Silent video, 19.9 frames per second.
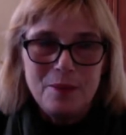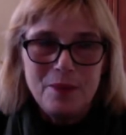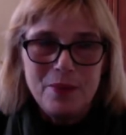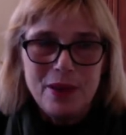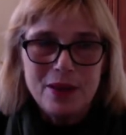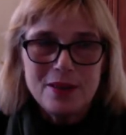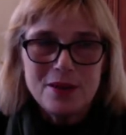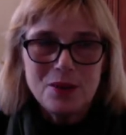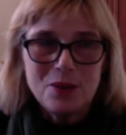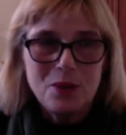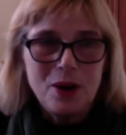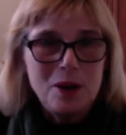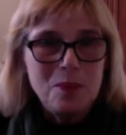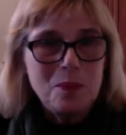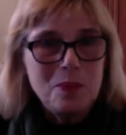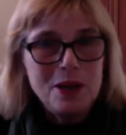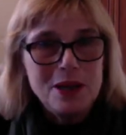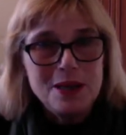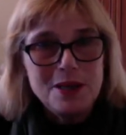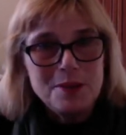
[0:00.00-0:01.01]
that's a great
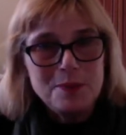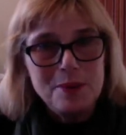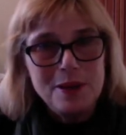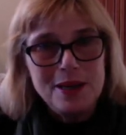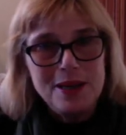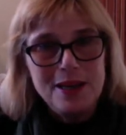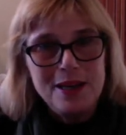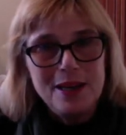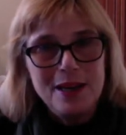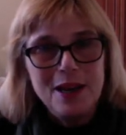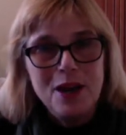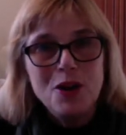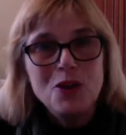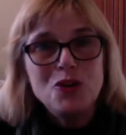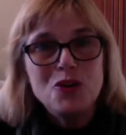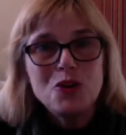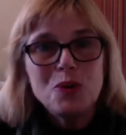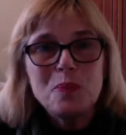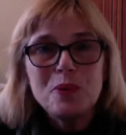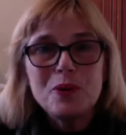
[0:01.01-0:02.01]
placement.
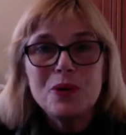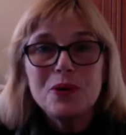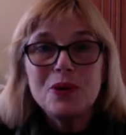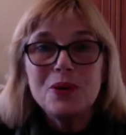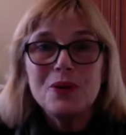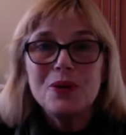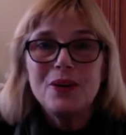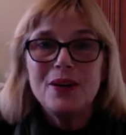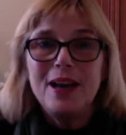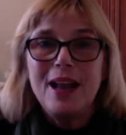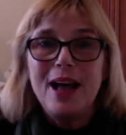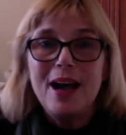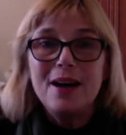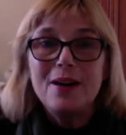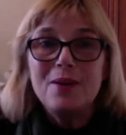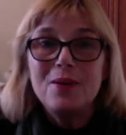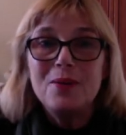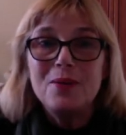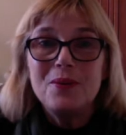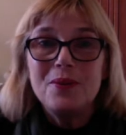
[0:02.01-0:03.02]
Jupiter
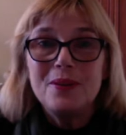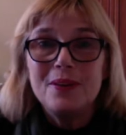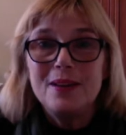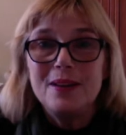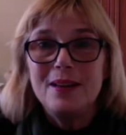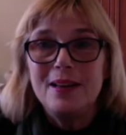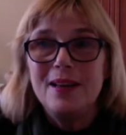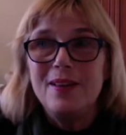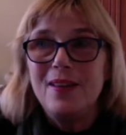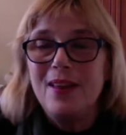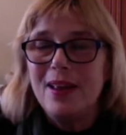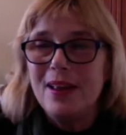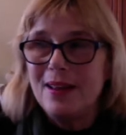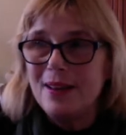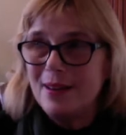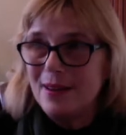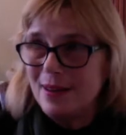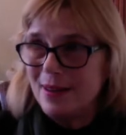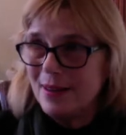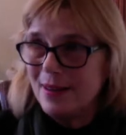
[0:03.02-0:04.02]
now in the
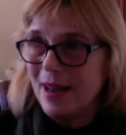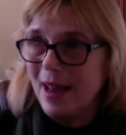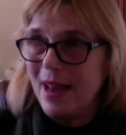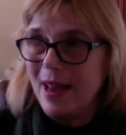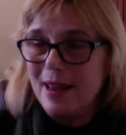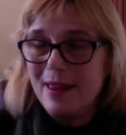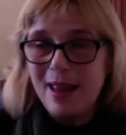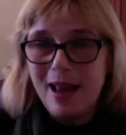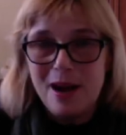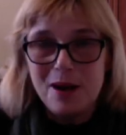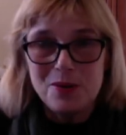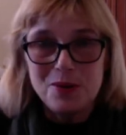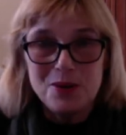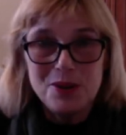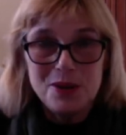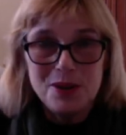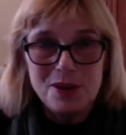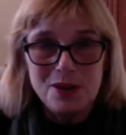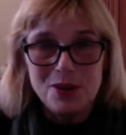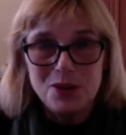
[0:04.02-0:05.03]
8th
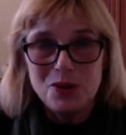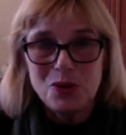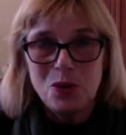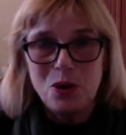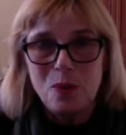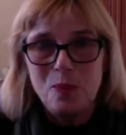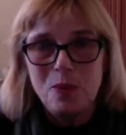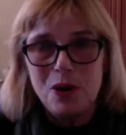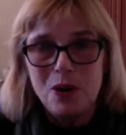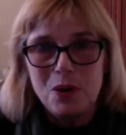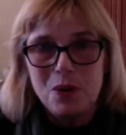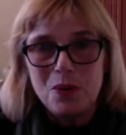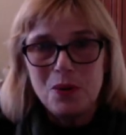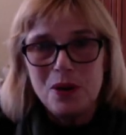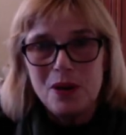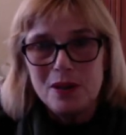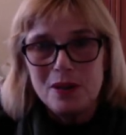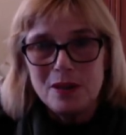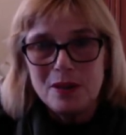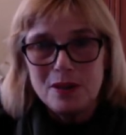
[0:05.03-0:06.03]
house in Scorpio.
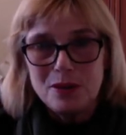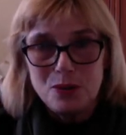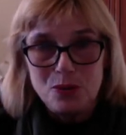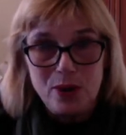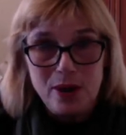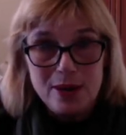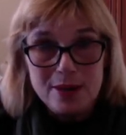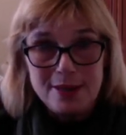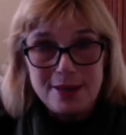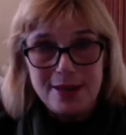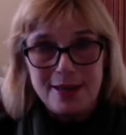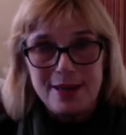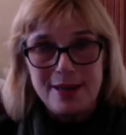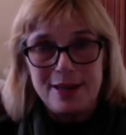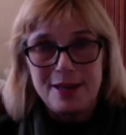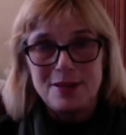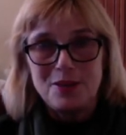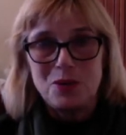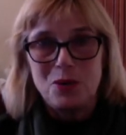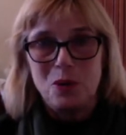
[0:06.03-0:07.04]
It's
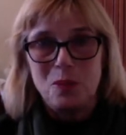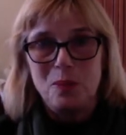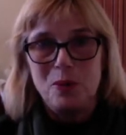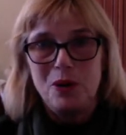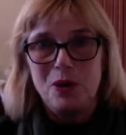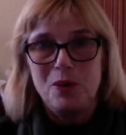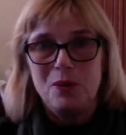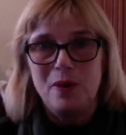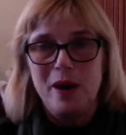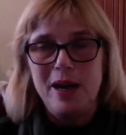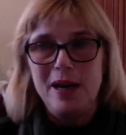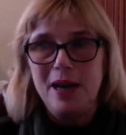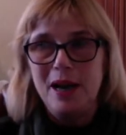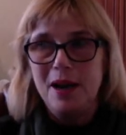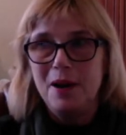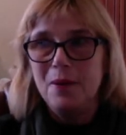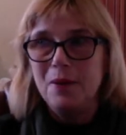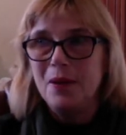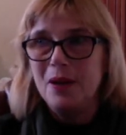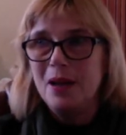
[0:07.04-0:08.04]
transiting Scorpio right
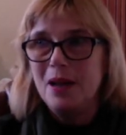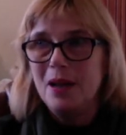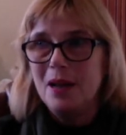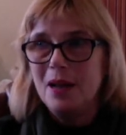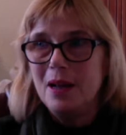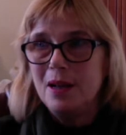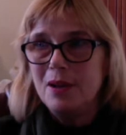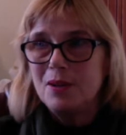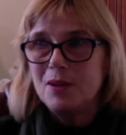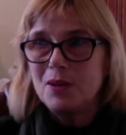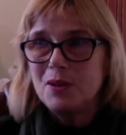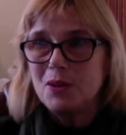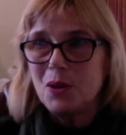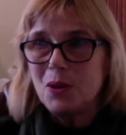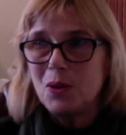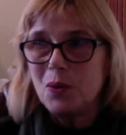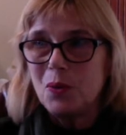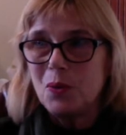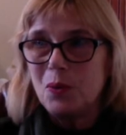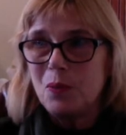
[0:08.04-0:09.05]
now.
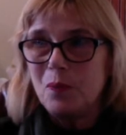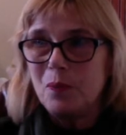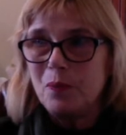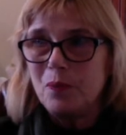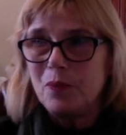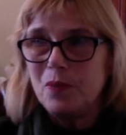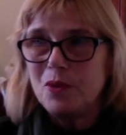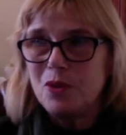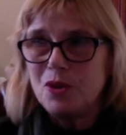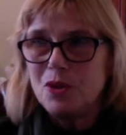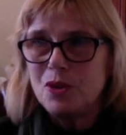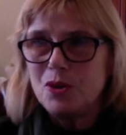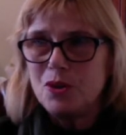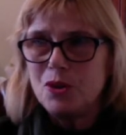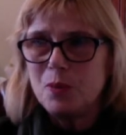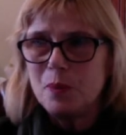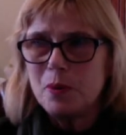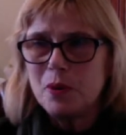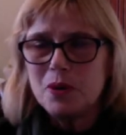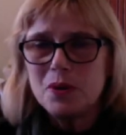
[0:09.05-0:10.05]
So
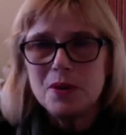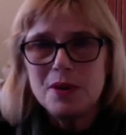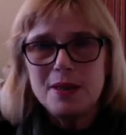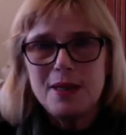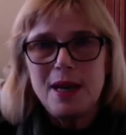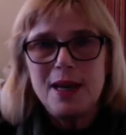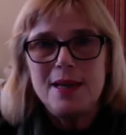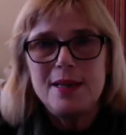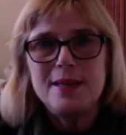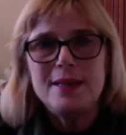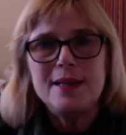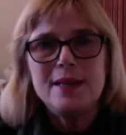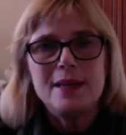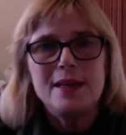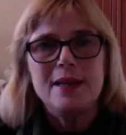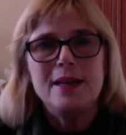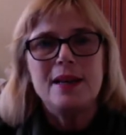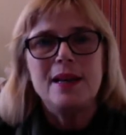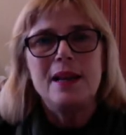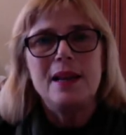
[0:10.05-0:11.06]
Jupiter stays
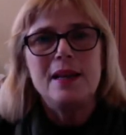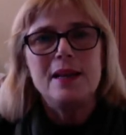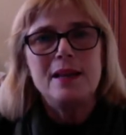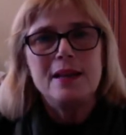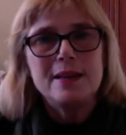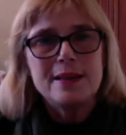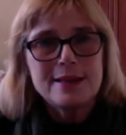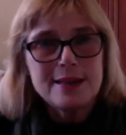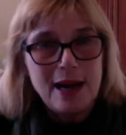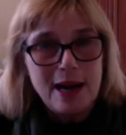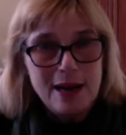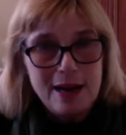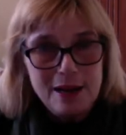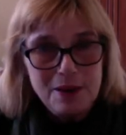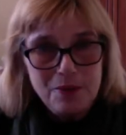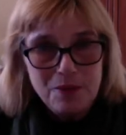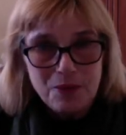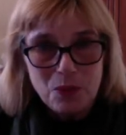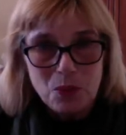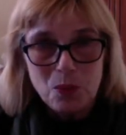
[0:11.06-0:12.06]
in a
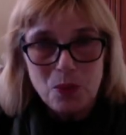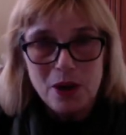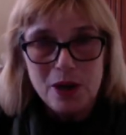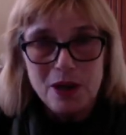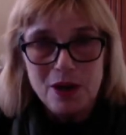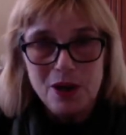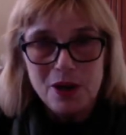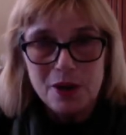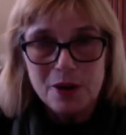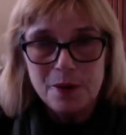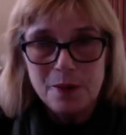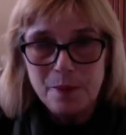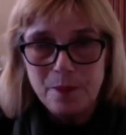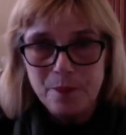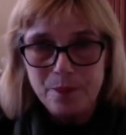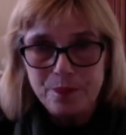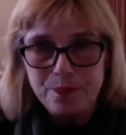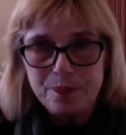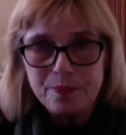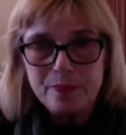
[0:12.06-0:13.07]
sign for 1 year.
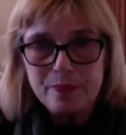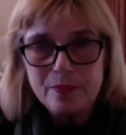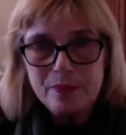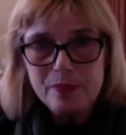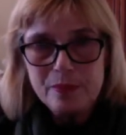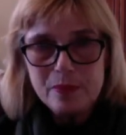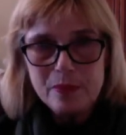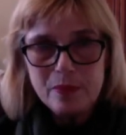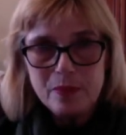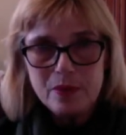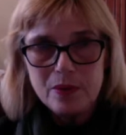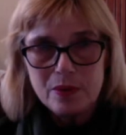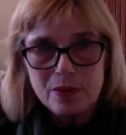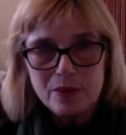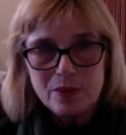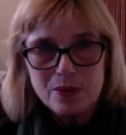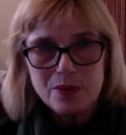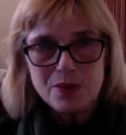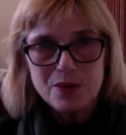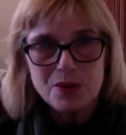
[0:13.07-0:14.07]

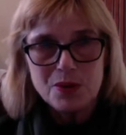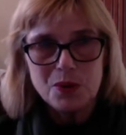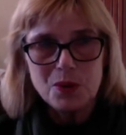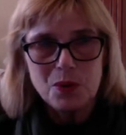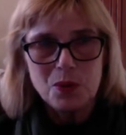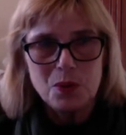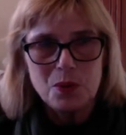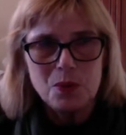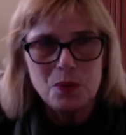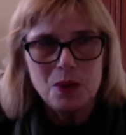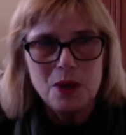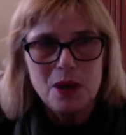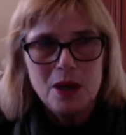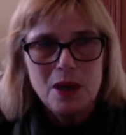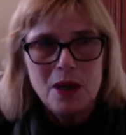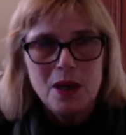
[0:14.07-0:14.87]
So